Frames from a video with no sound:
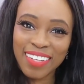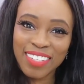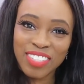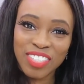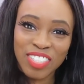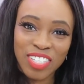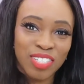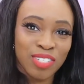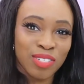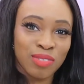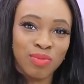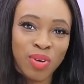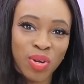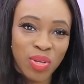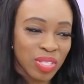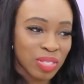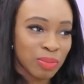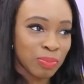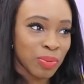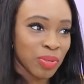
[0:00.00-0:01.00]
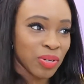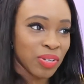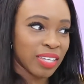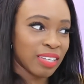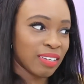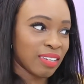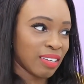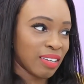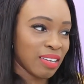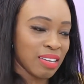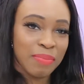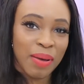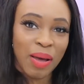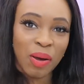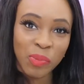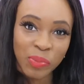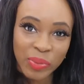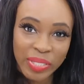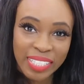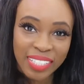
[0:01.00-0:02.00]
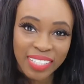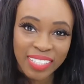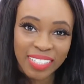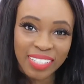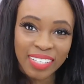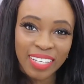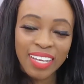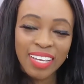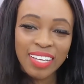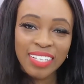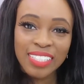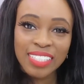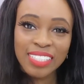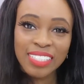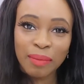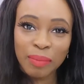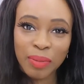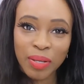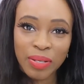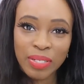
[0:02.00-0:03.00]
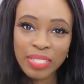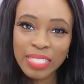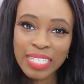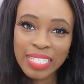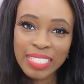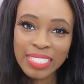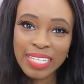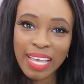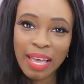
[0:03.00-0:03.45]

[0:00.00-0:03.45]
she just wrote this book in about a week. She uploaded it to